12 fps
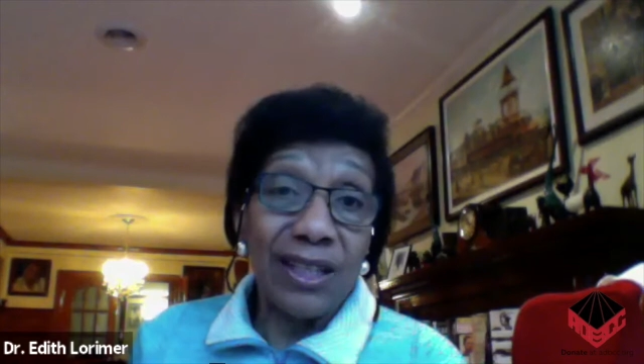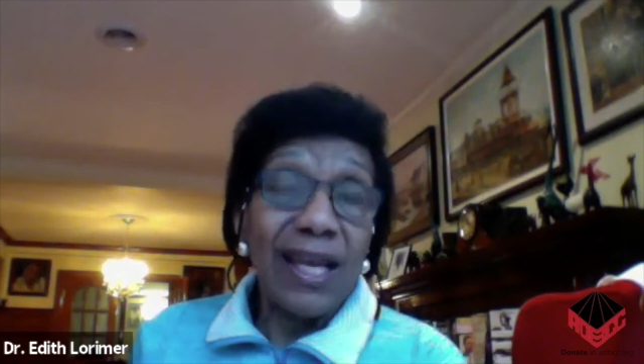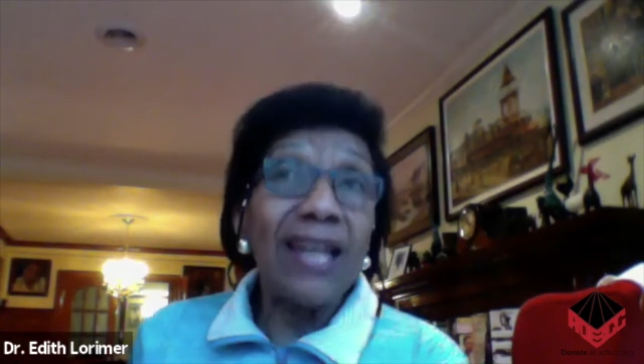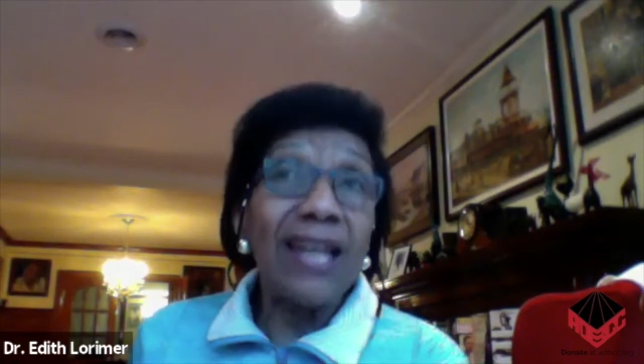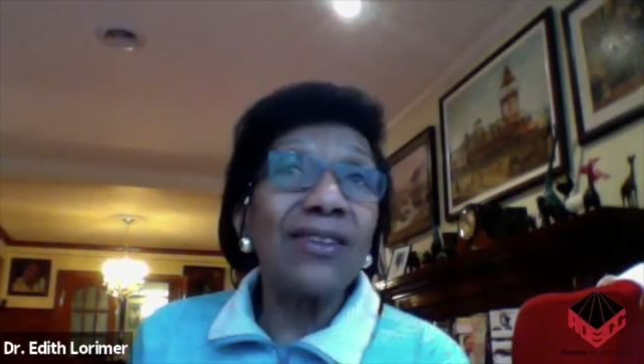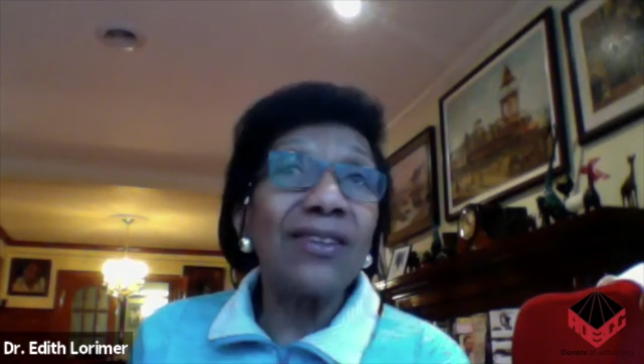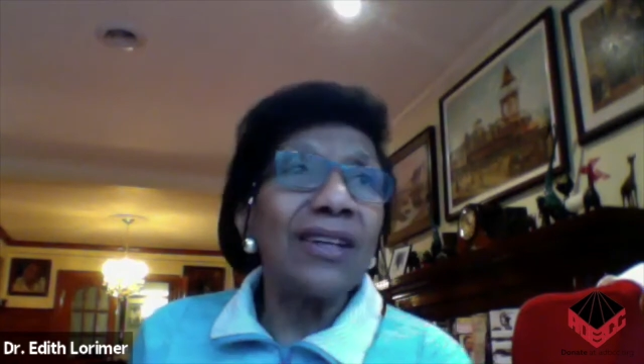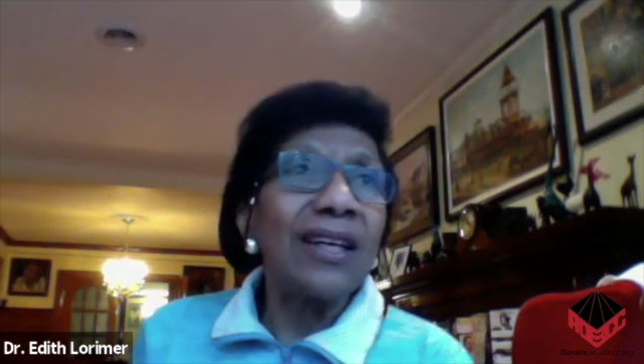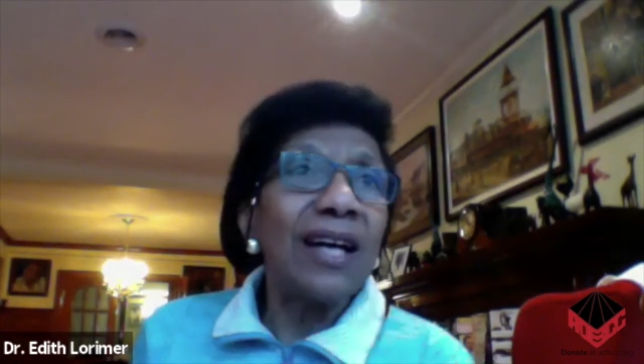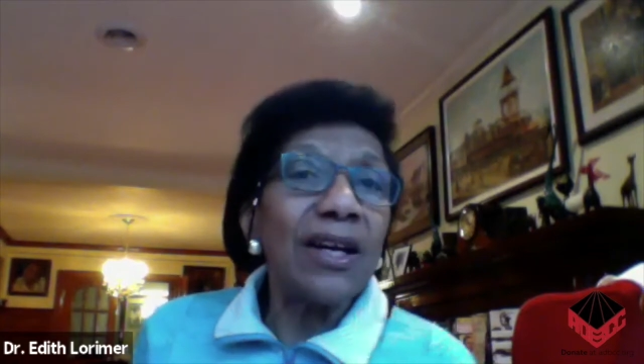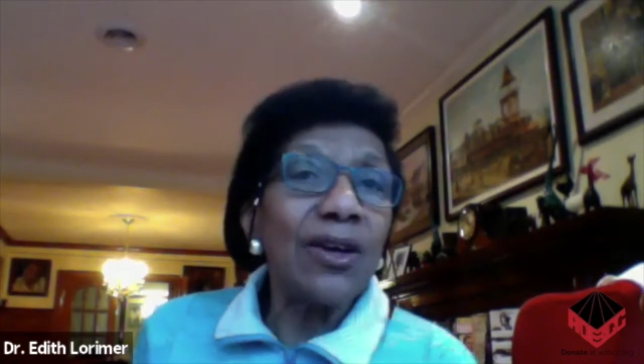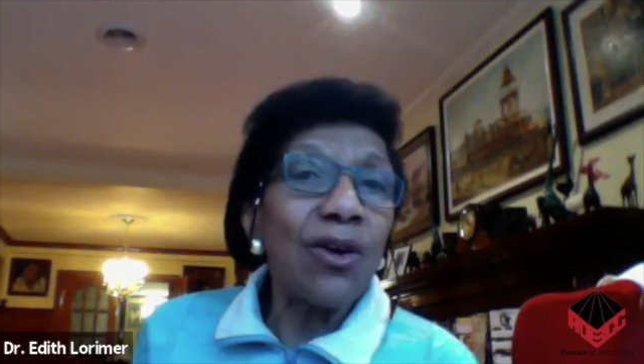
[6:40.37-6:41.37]
And
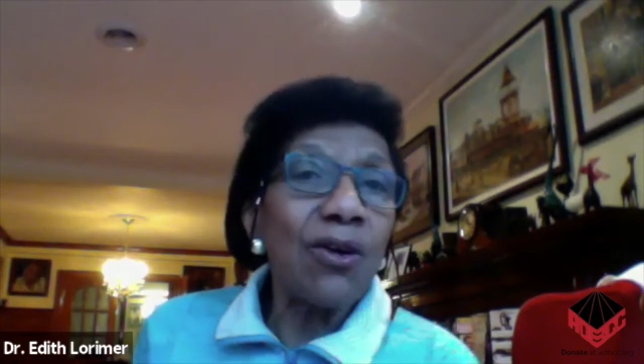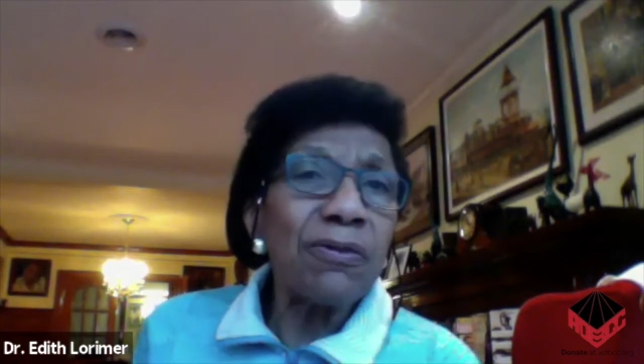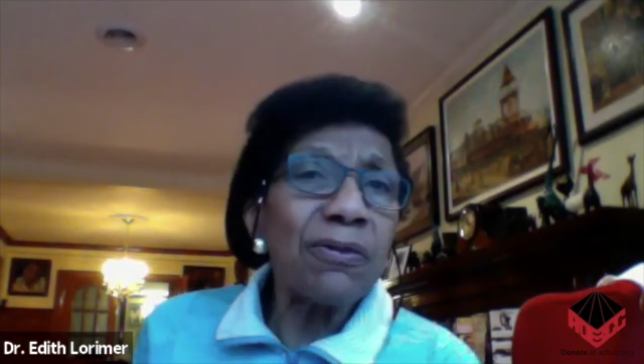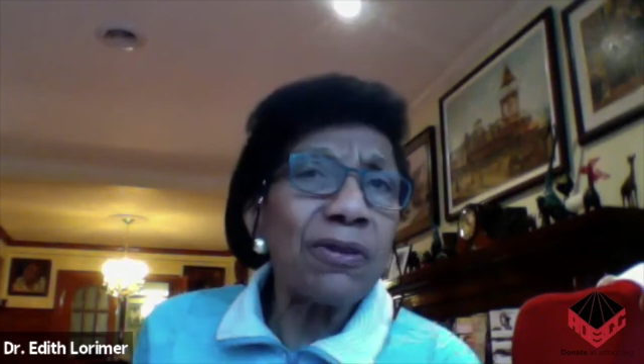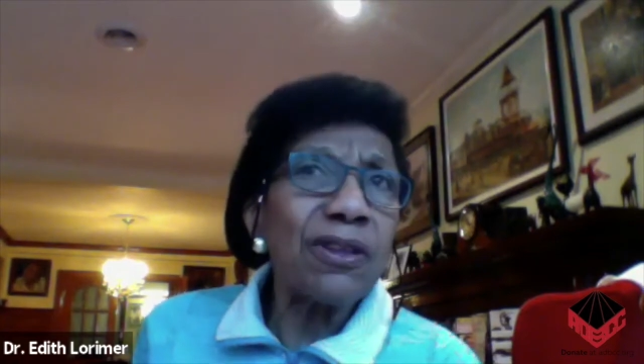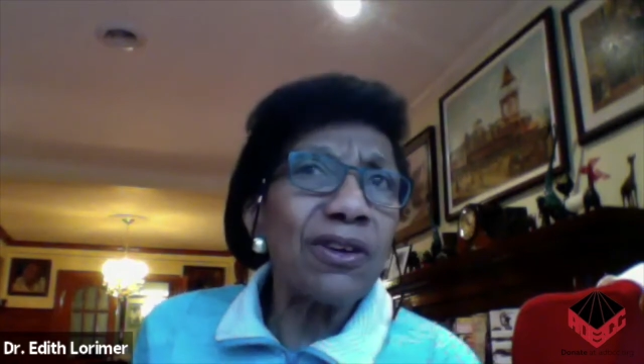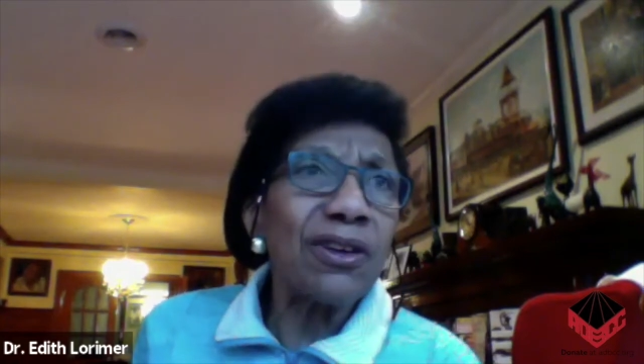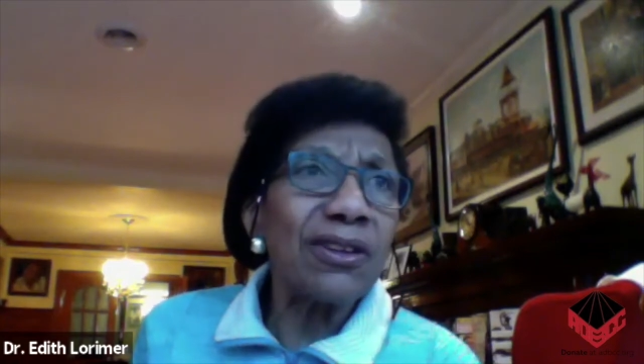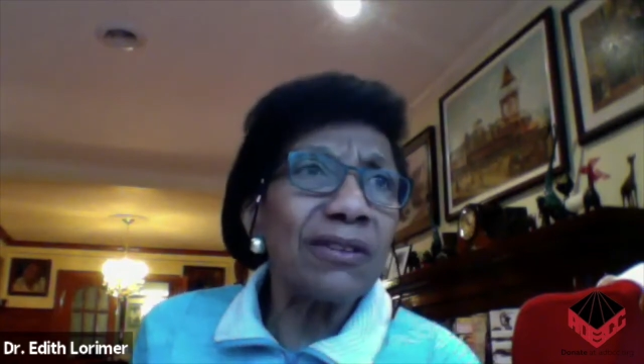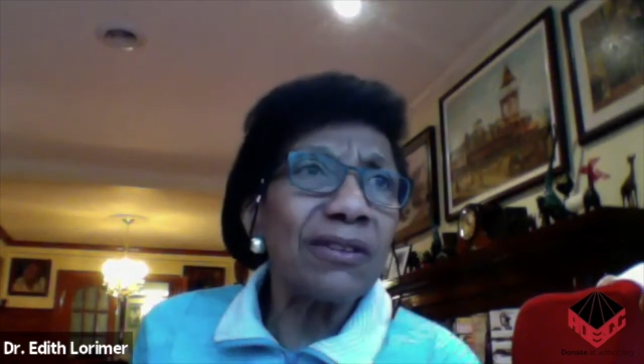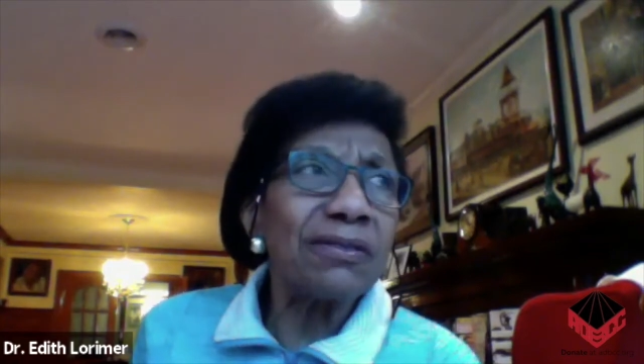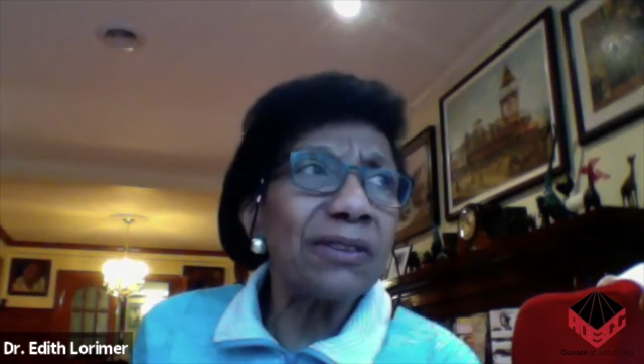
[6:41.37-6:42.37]
I often thought
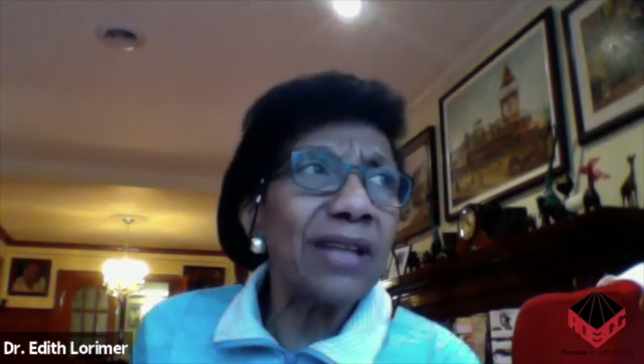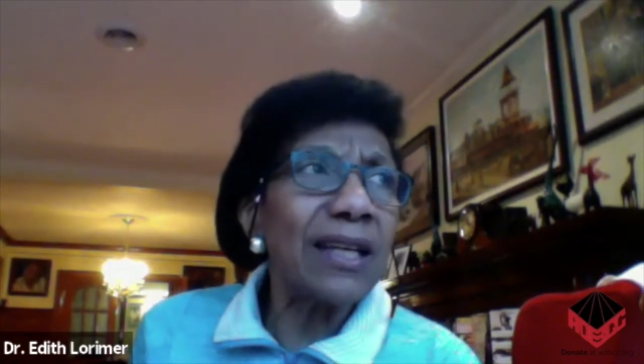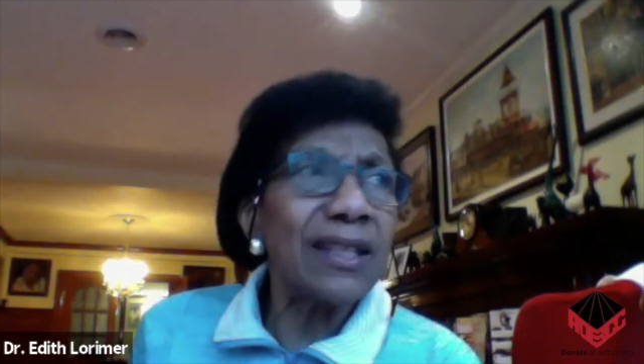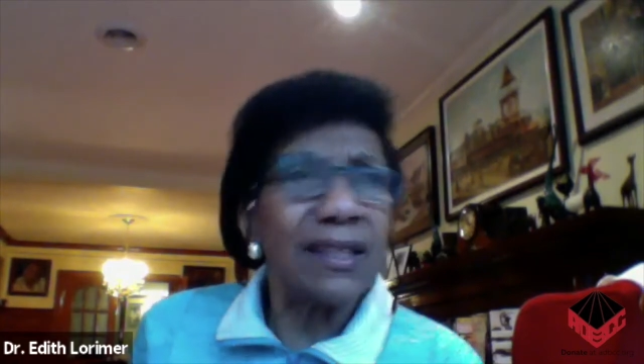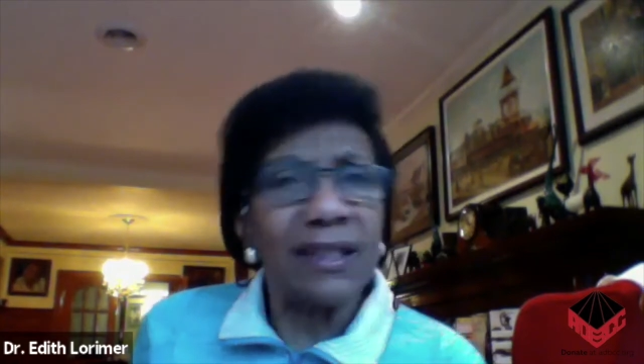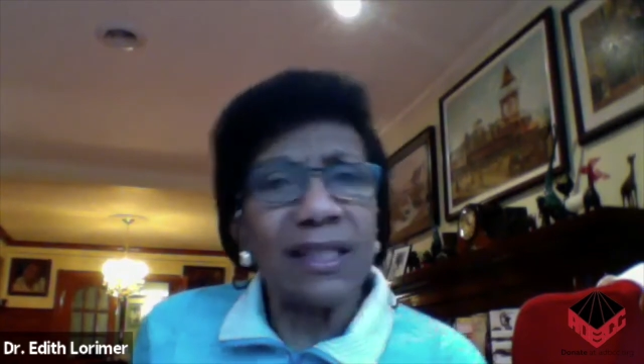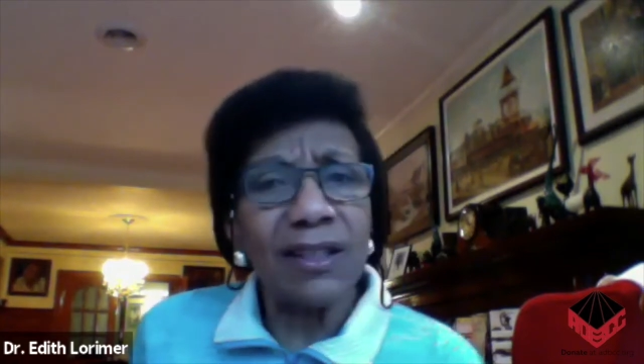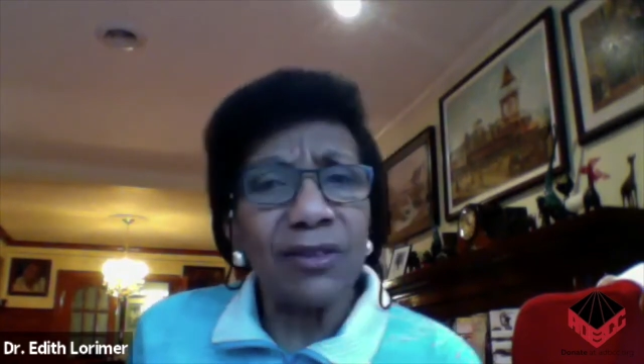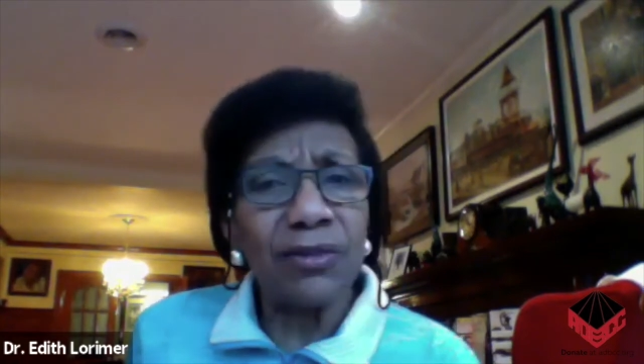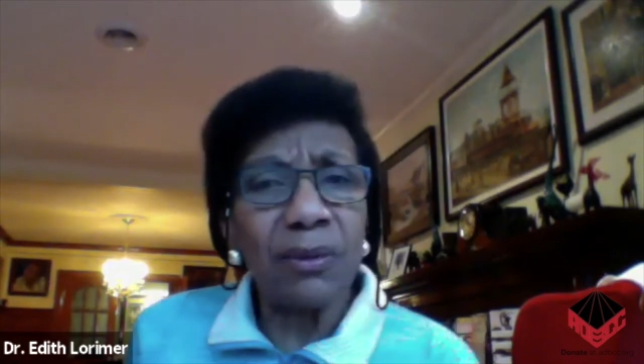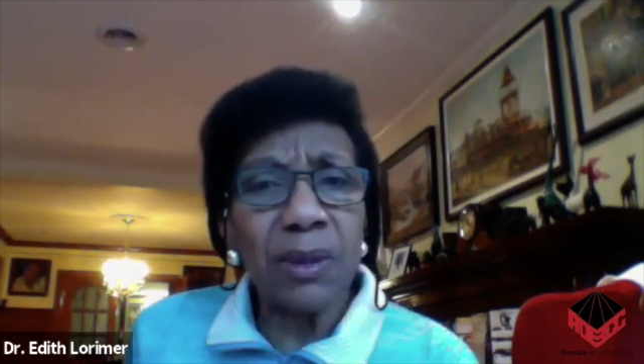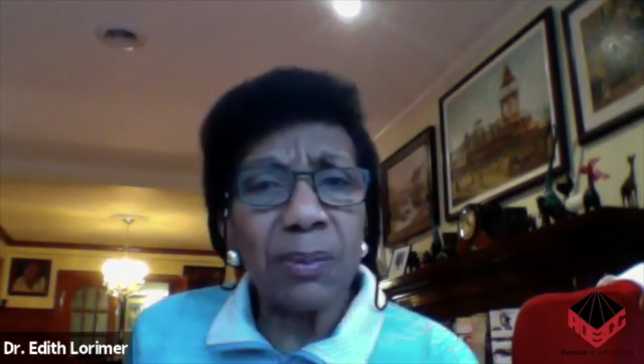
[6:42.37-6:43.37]
of, I think it's
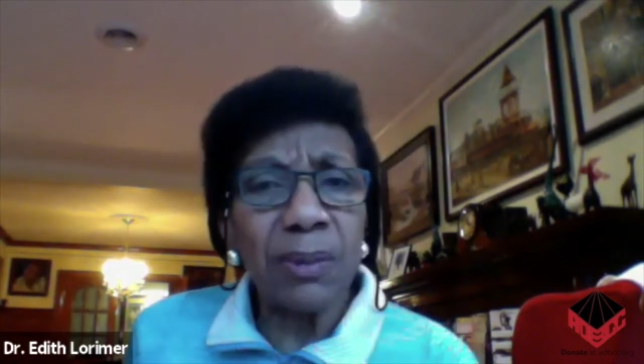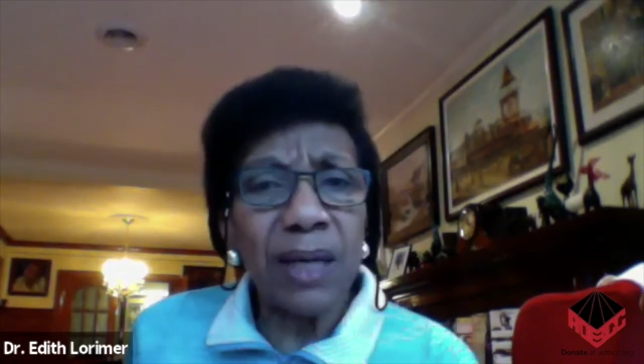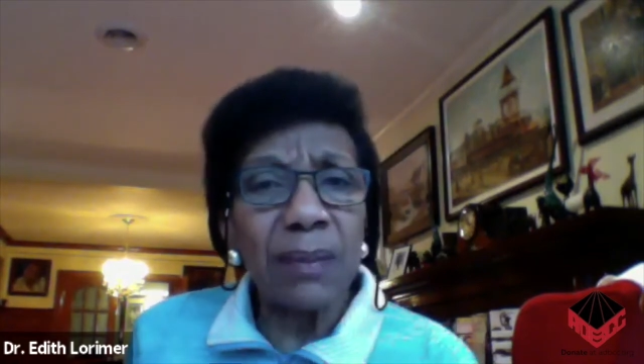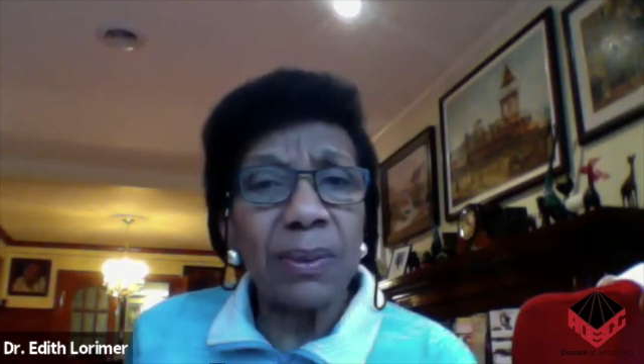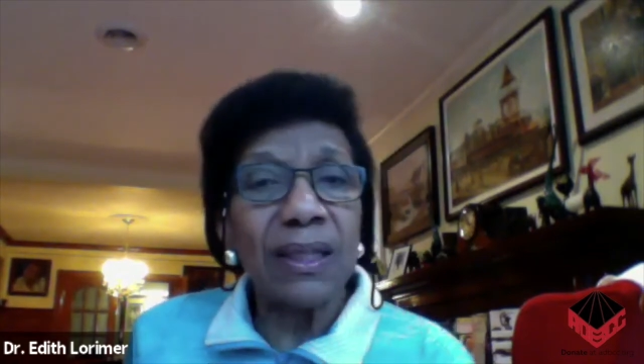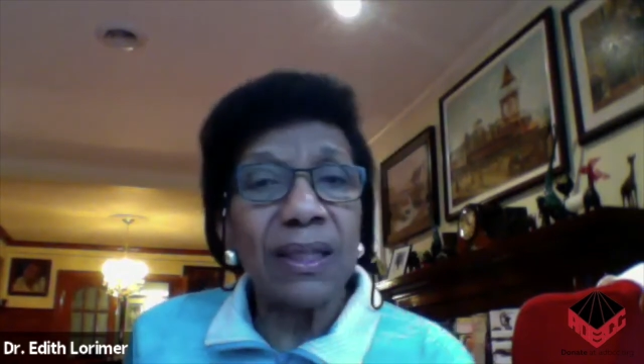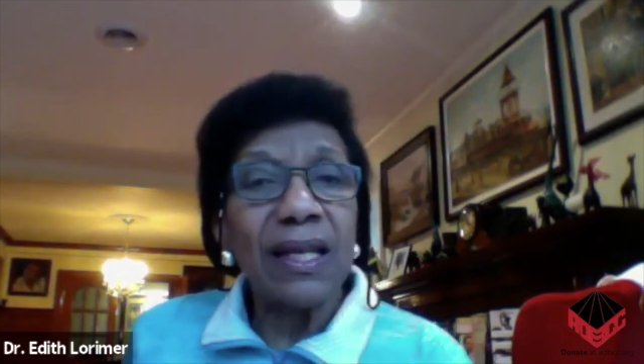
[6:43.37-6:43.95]
from the Bible,